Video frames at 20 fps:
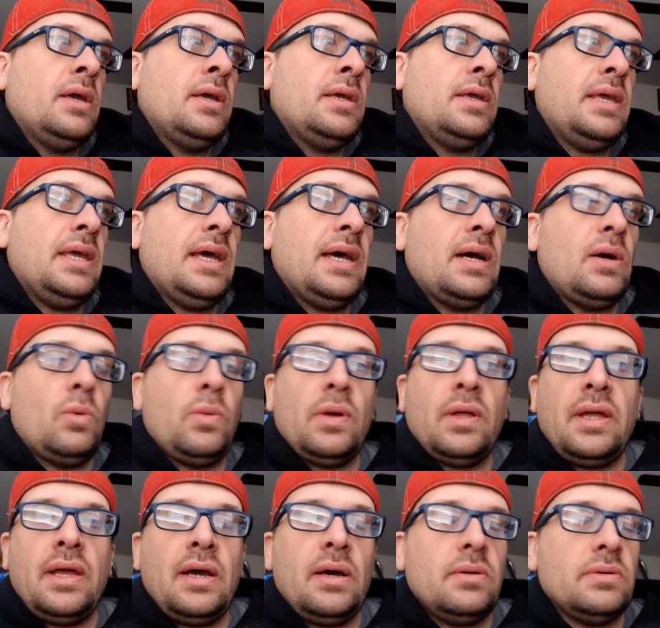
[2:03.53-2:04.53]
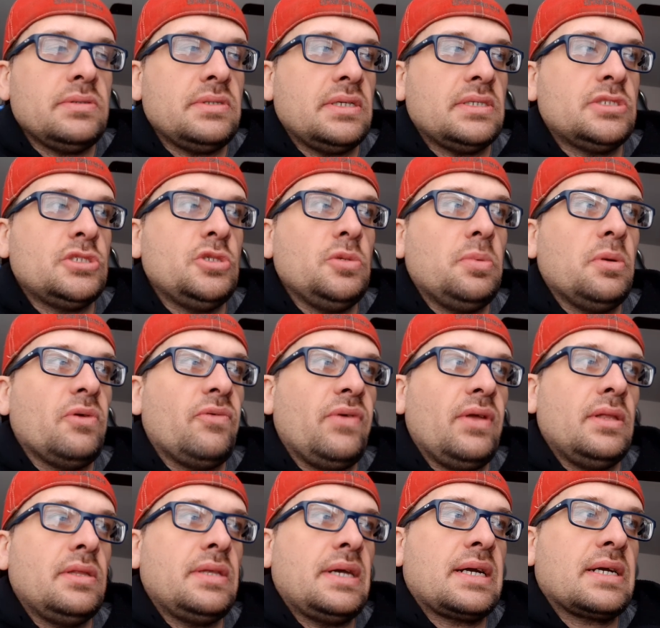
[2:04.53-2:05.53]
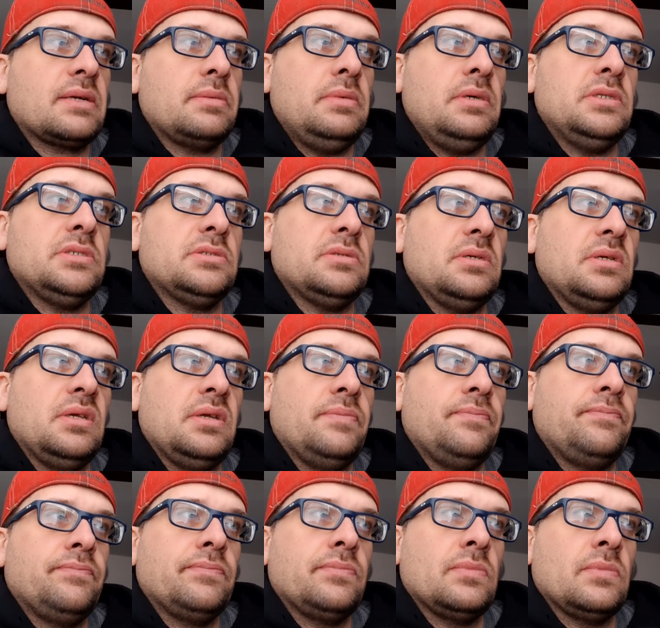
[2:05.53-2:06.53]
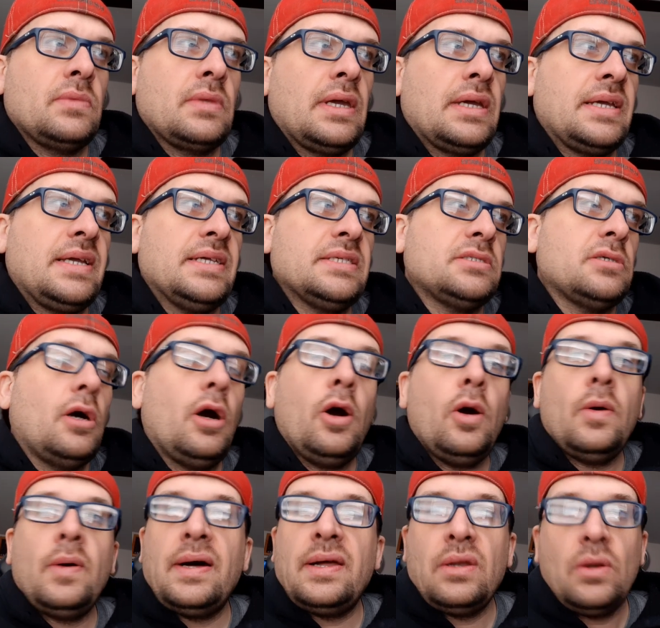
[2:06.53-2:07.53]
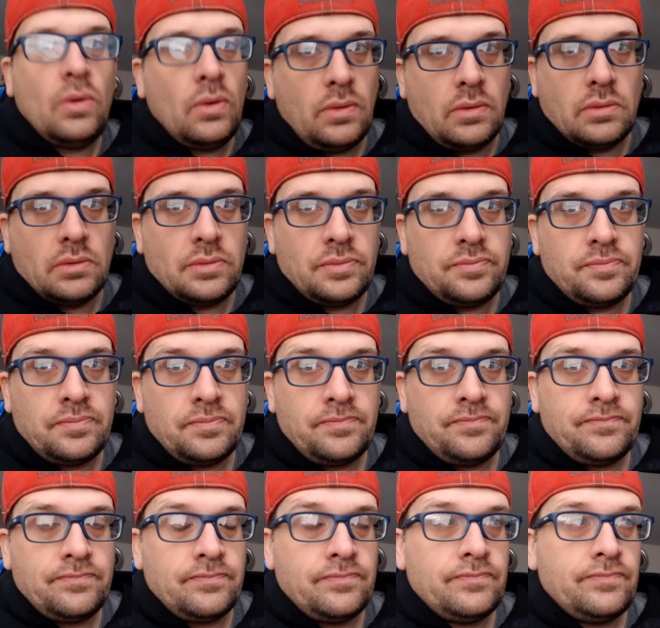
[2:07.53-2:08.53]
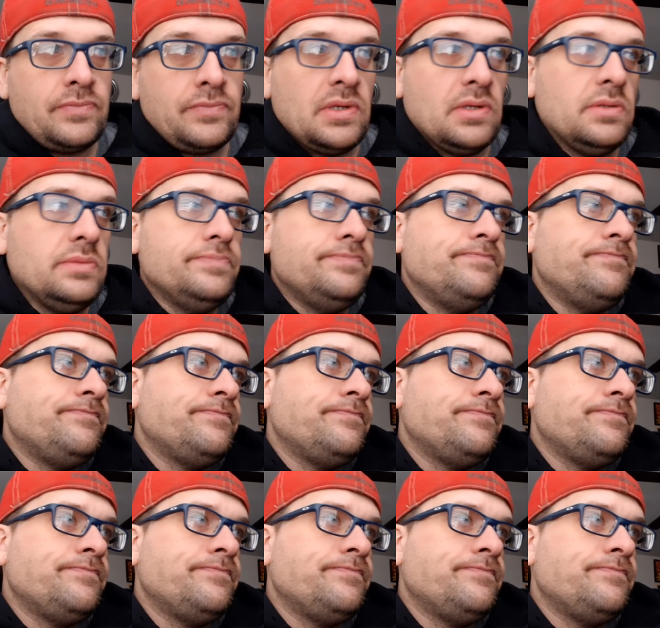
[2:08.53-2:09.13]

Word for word: Yeah, what the hell is a superfan documentary? I guess all on hold, you know?